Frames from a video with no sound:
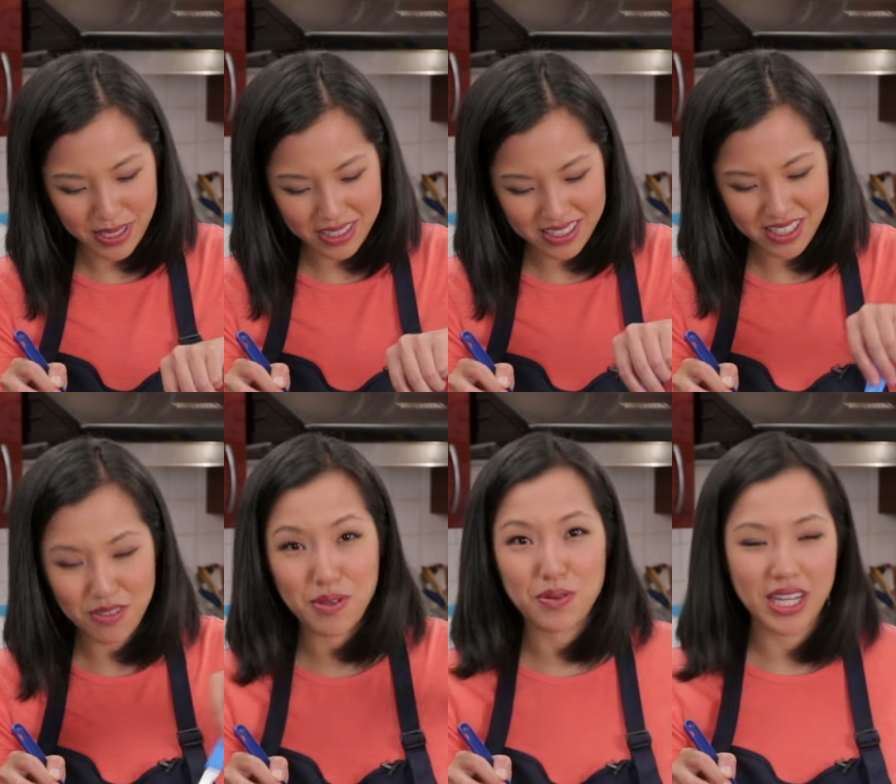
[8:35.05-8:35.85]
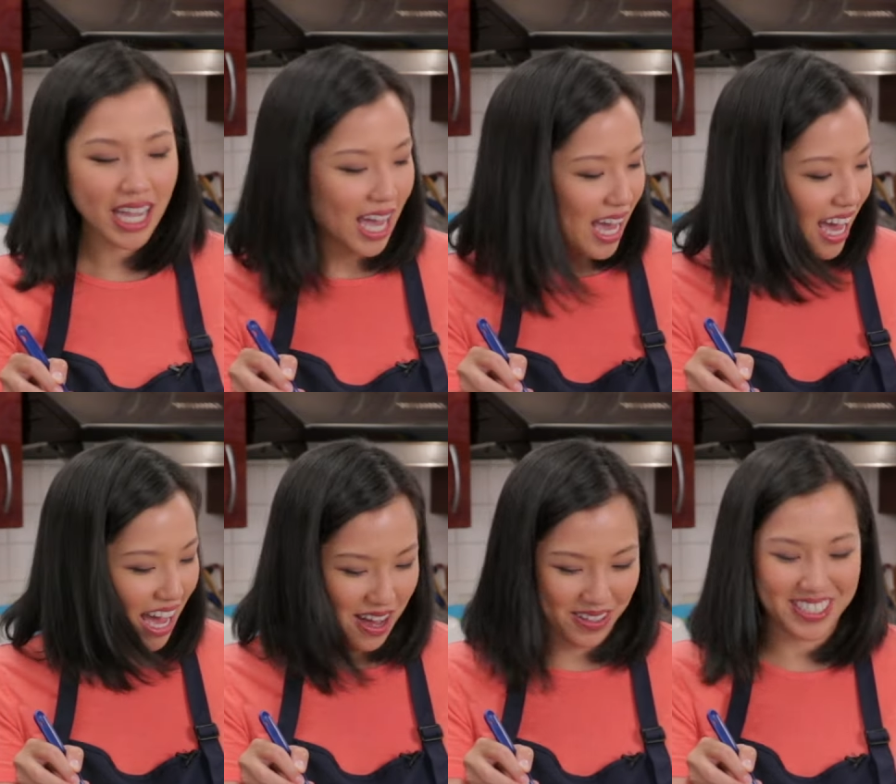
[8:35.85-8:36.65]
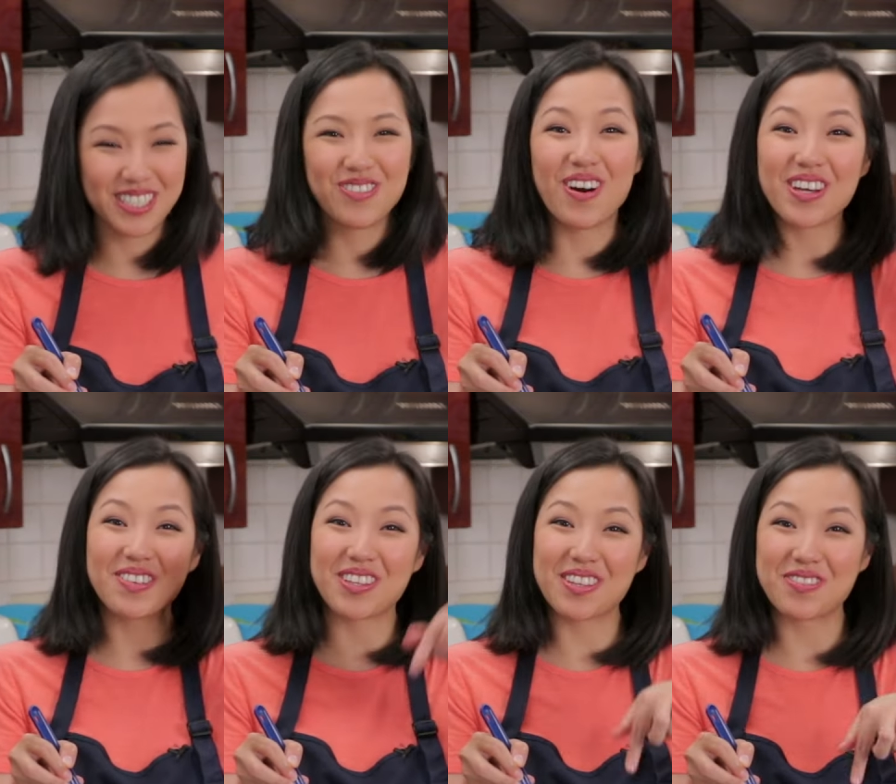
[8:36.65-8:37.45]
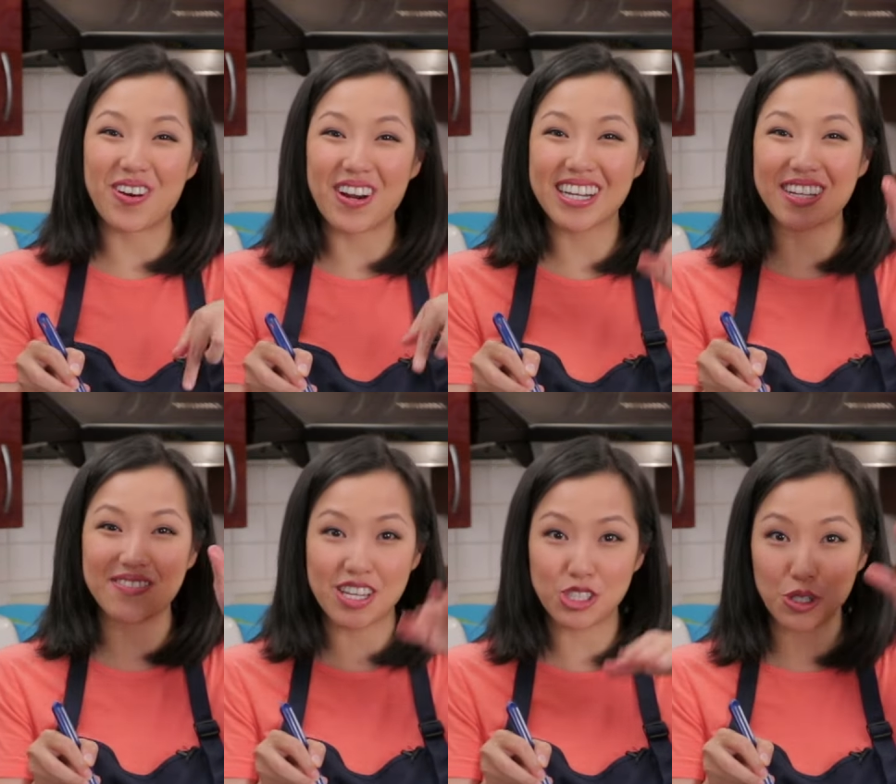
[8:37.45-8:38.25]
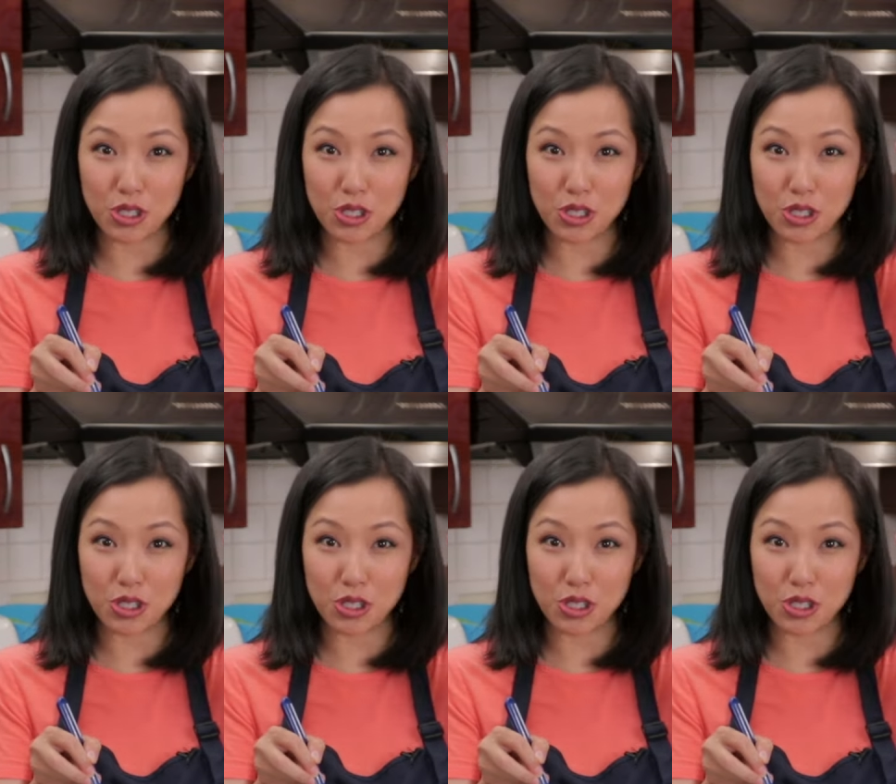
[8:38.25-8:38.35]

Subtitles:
but just give me a break. Just poke it with a fork and make sure